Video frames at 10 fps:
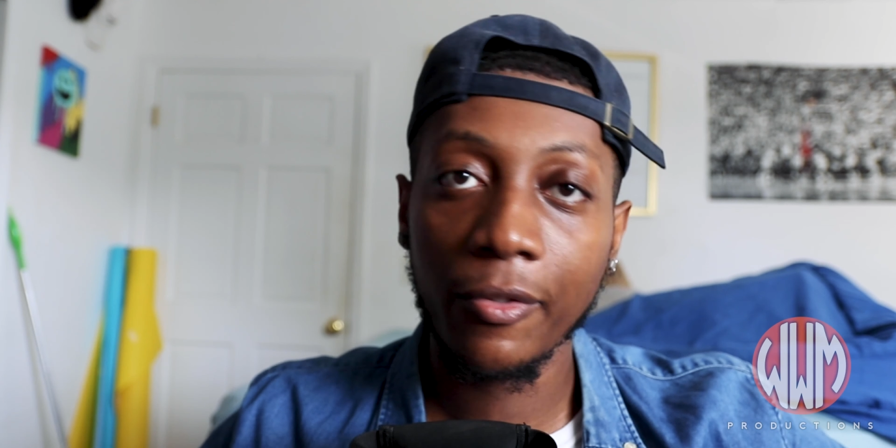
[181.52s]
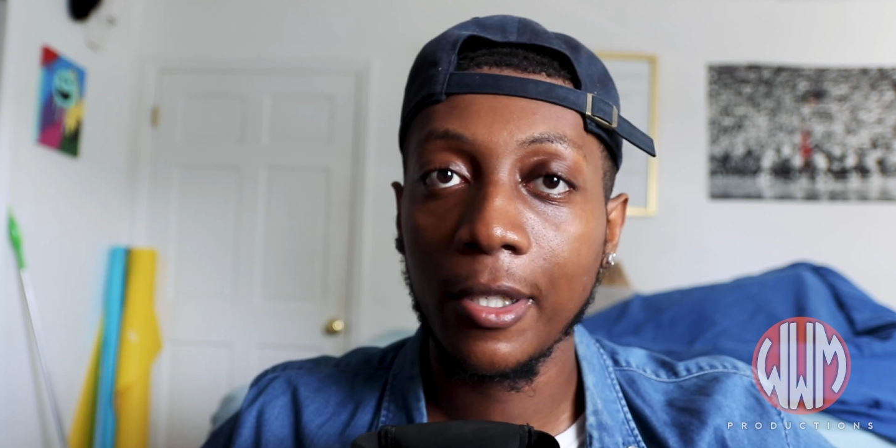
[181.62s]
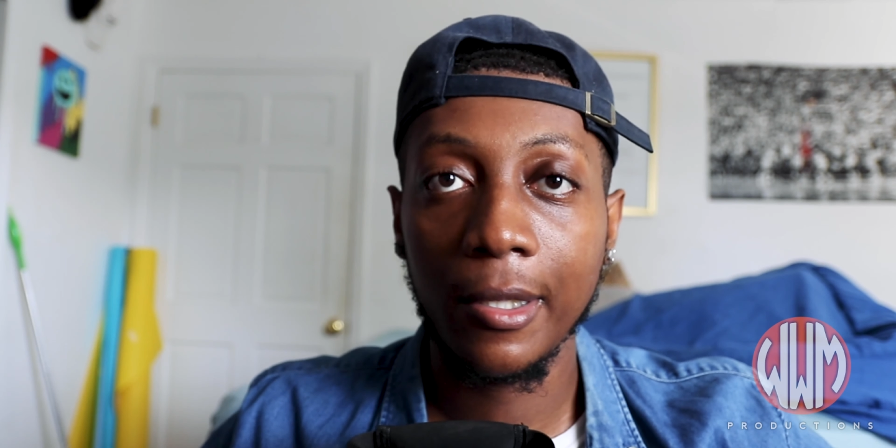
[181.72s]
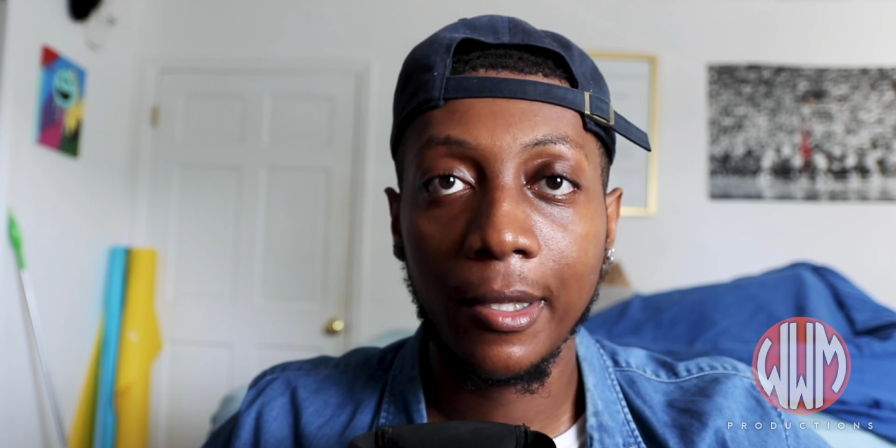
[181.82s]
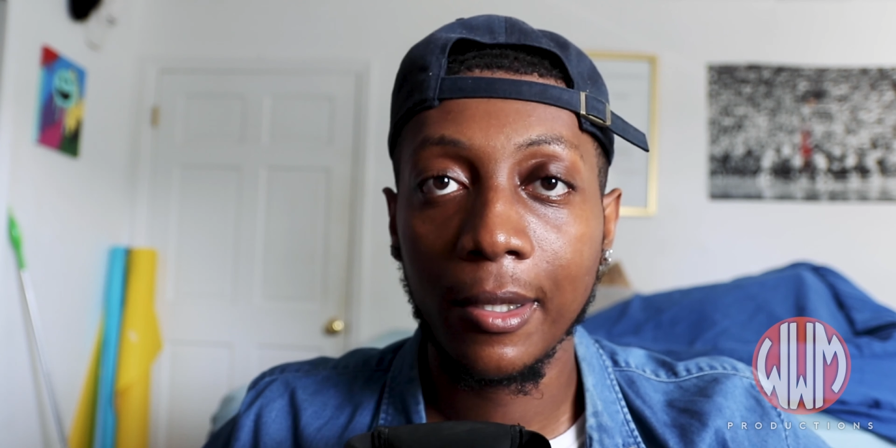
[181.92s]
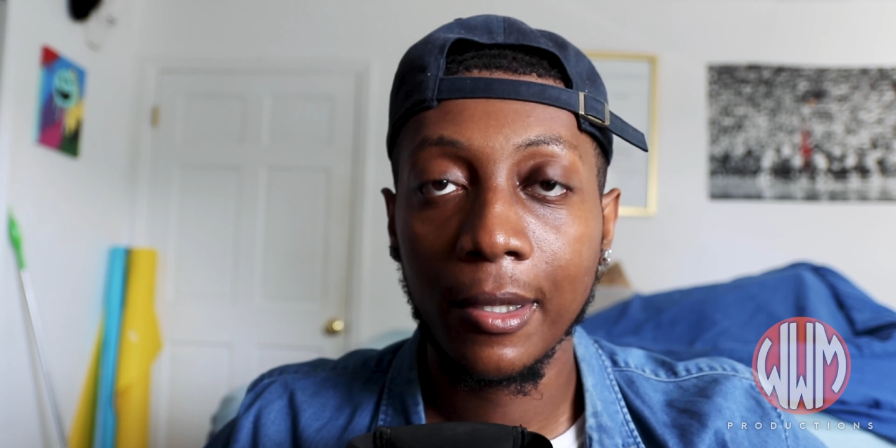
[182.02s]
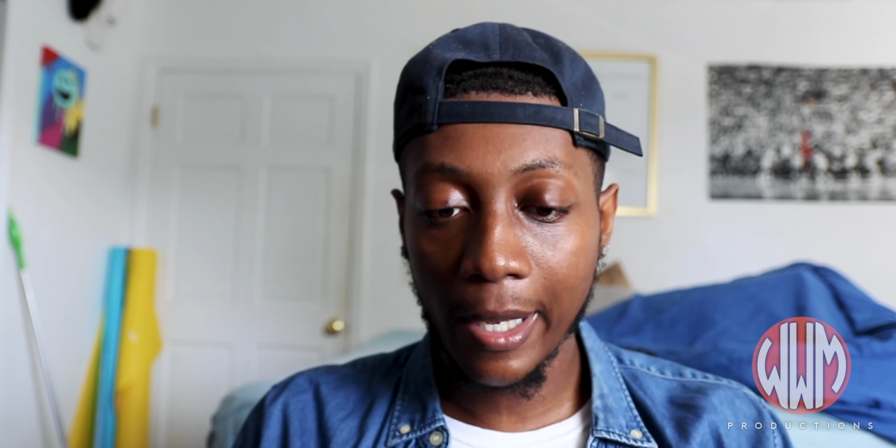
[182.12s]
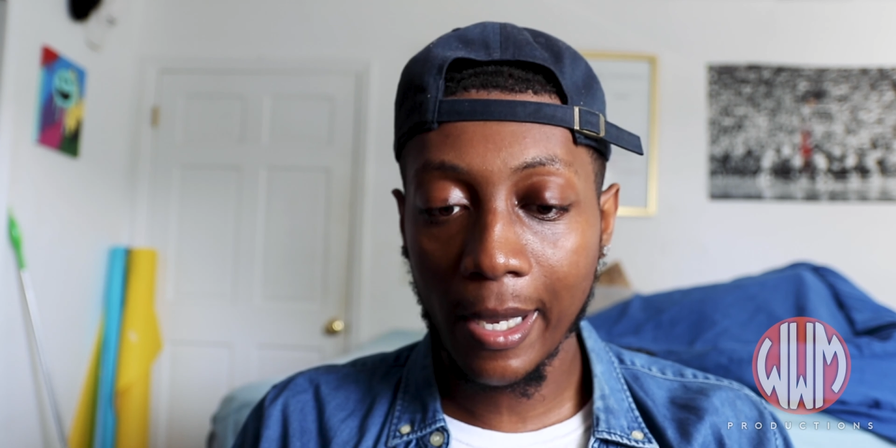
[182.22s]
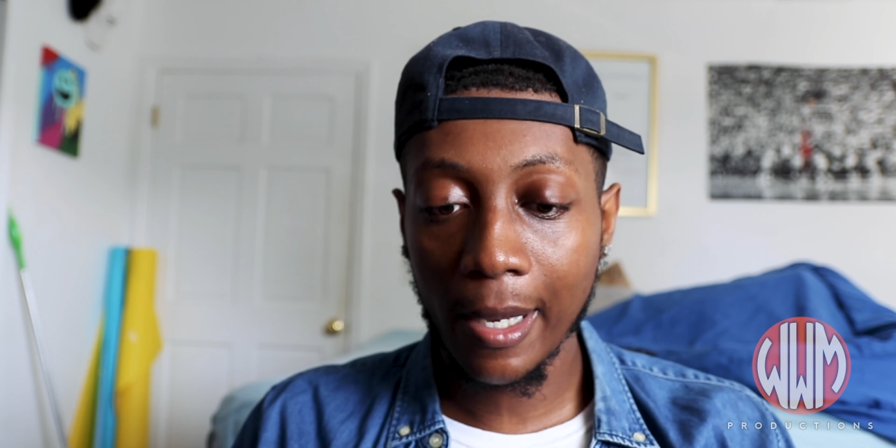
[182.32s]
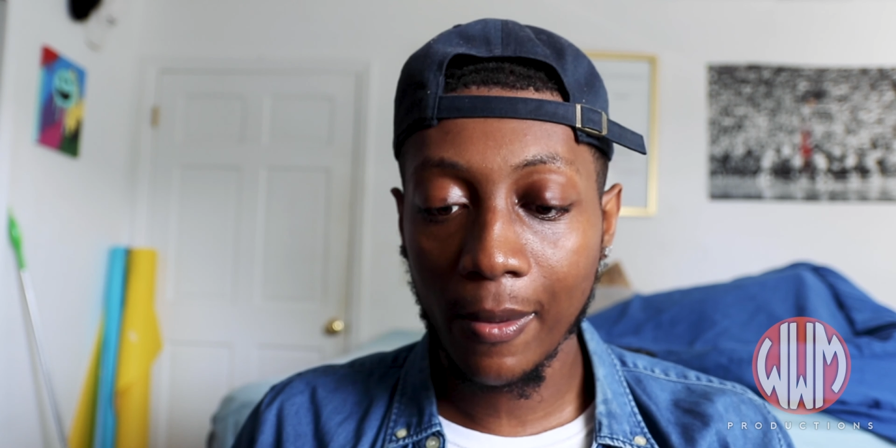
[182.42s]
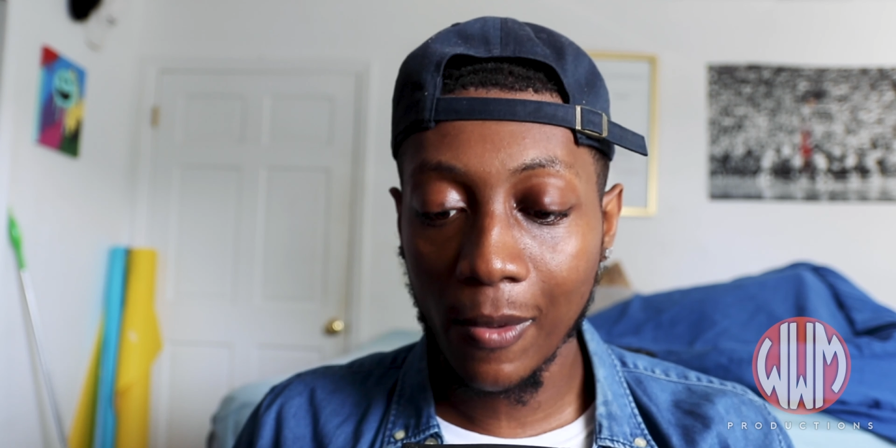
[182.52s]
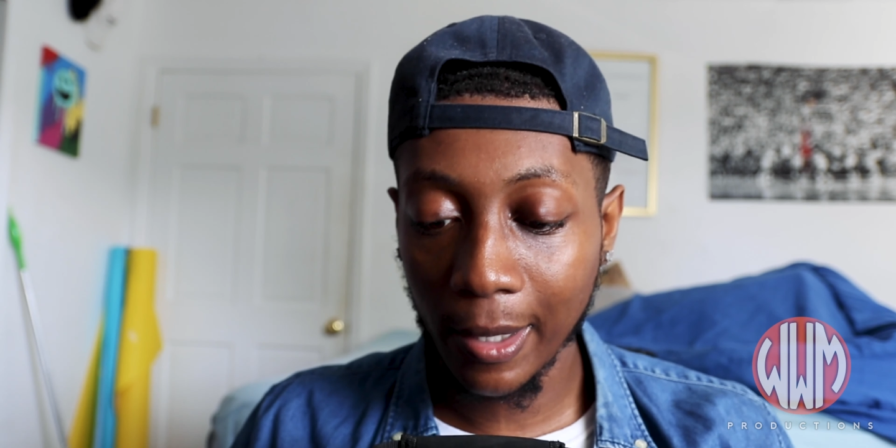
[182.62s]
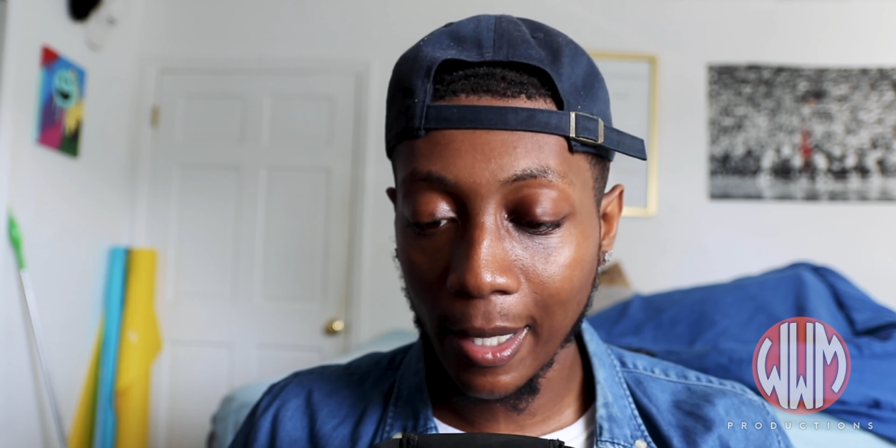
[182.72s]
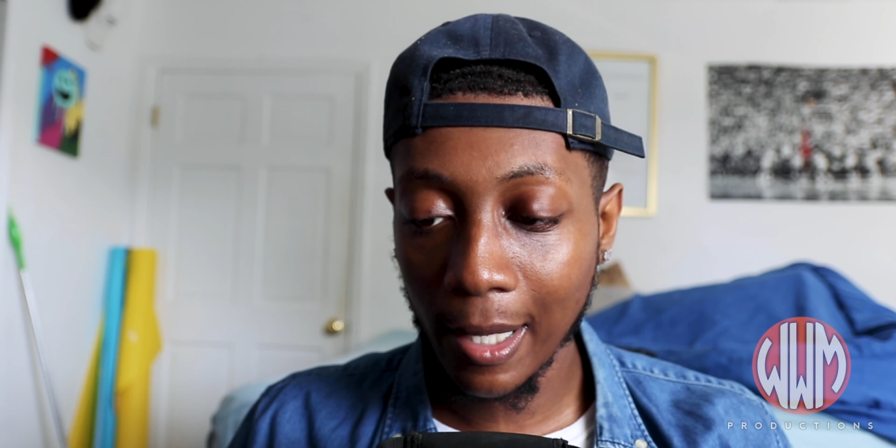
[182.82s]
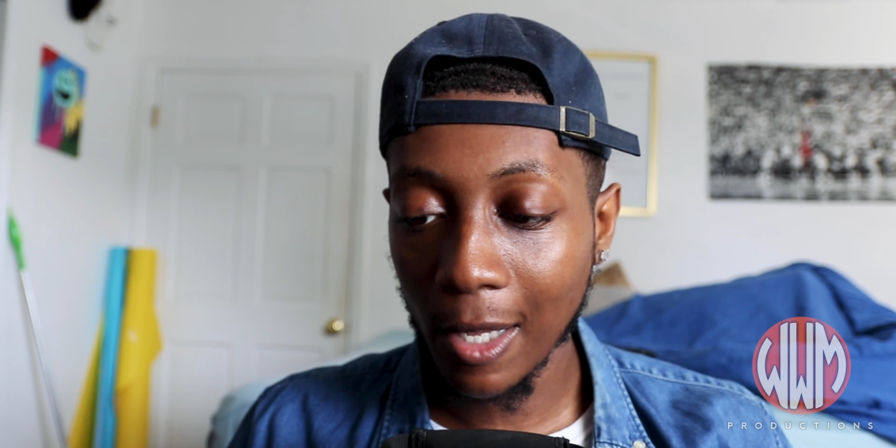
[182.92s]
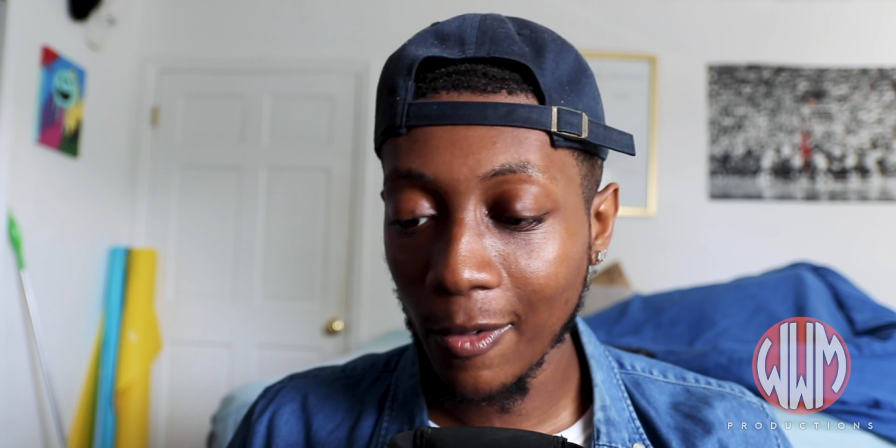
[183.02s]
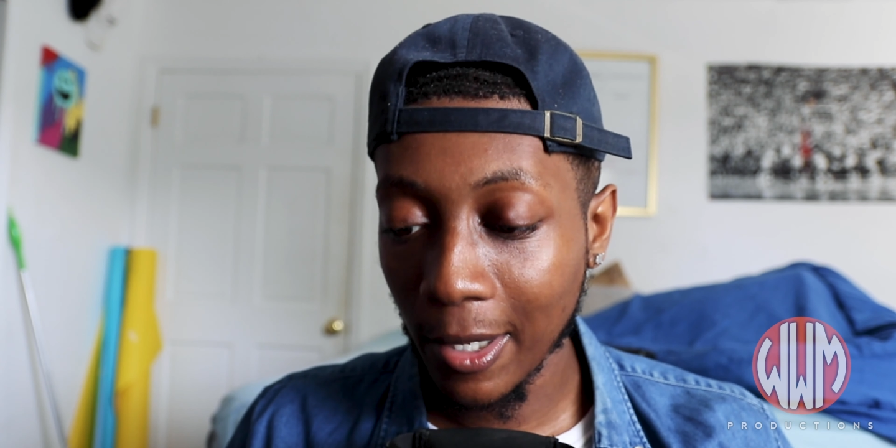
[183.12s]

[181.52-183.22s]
fit in here. But yeah, one thing I love